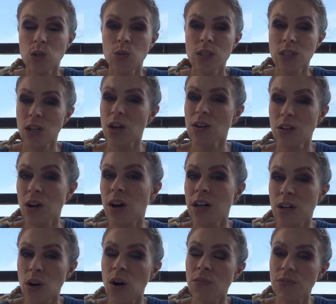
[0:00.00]
to a certain
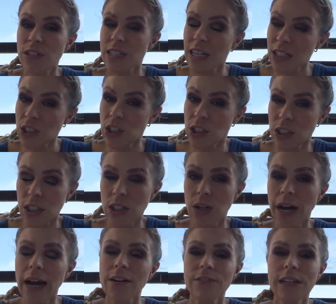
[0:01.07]
kind of conversation that
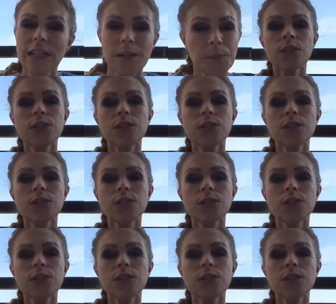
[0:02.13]
you're having.